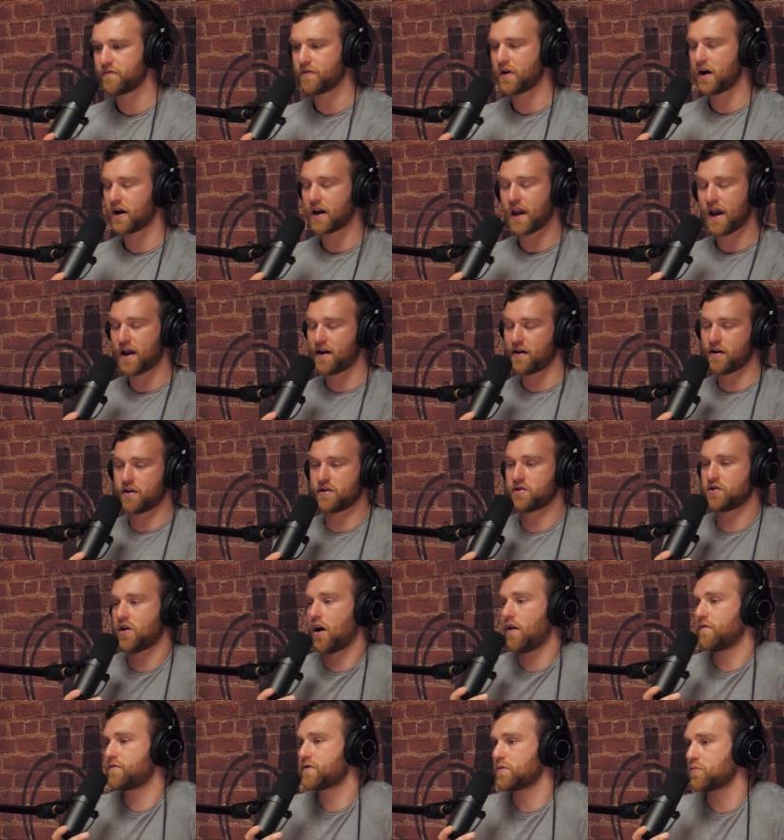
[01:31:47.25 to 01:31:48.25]

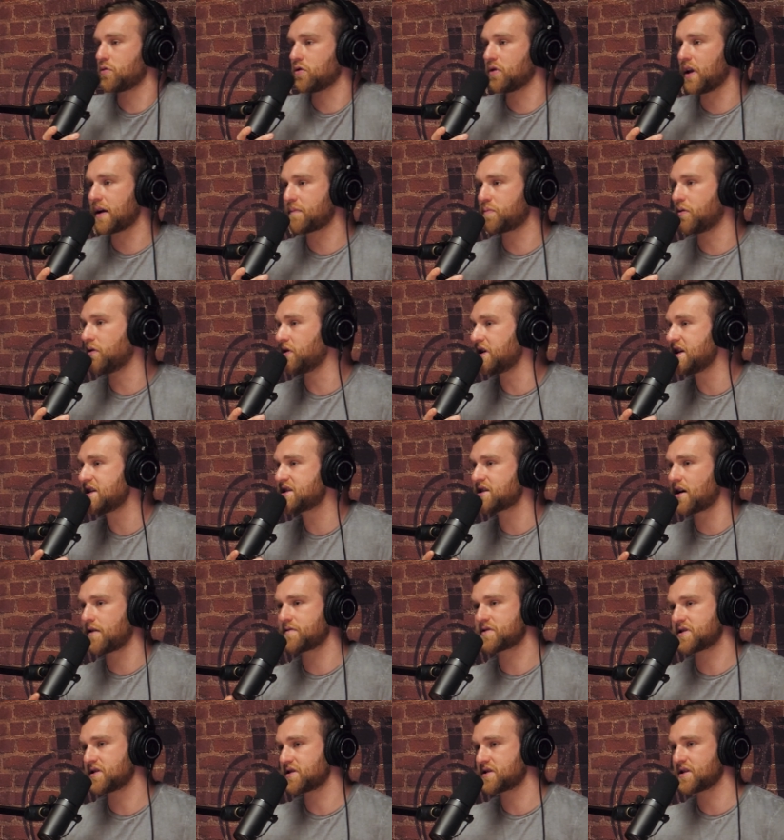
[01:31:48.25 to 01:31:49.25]
uncomfortable. Like police
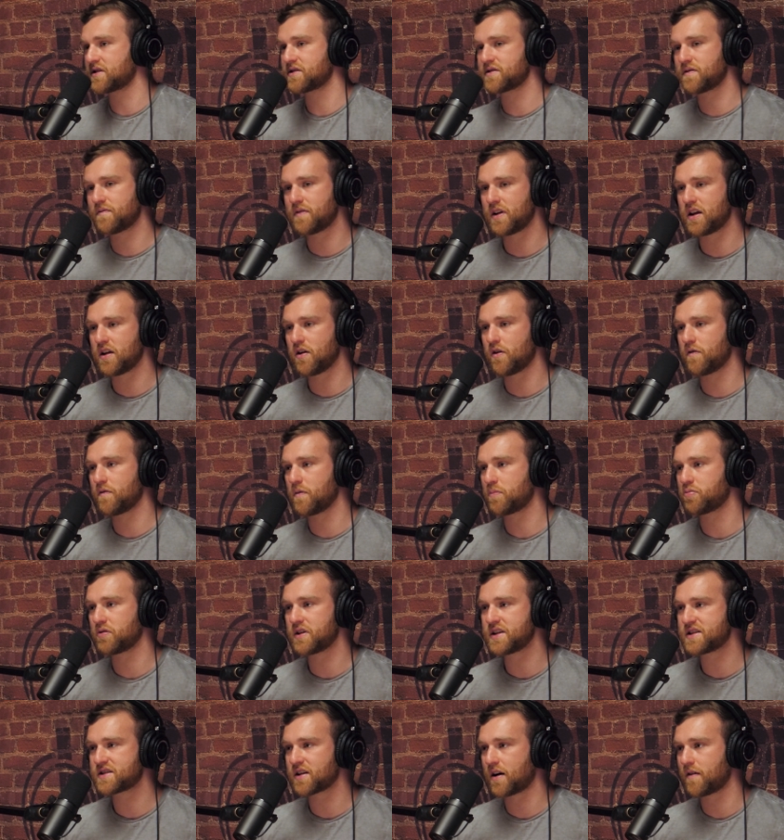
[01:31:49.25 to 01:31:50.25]
officers, there's a video of a
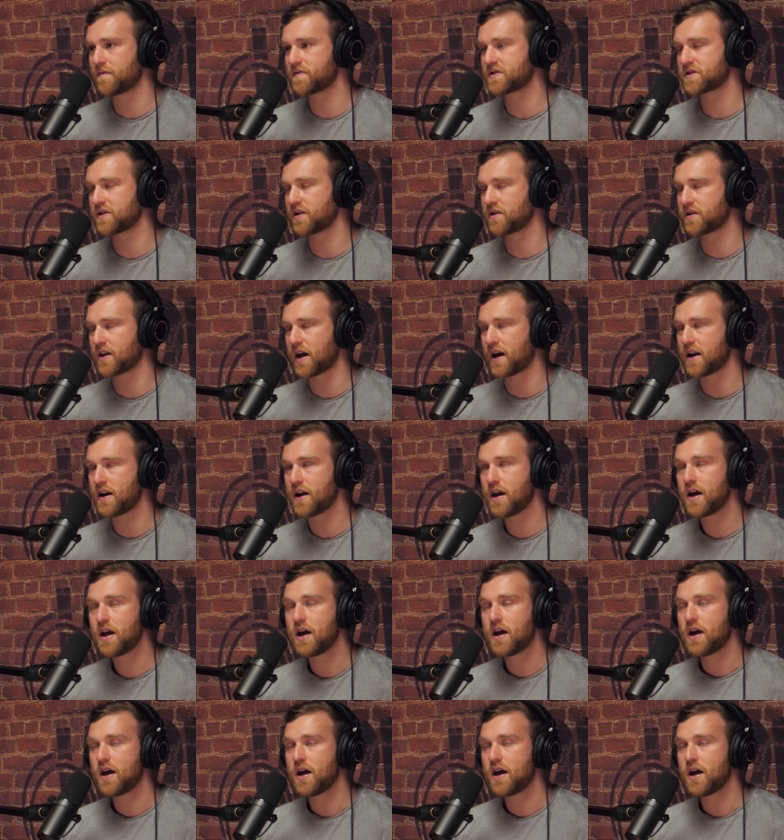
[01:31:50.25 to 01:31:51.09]
police officer that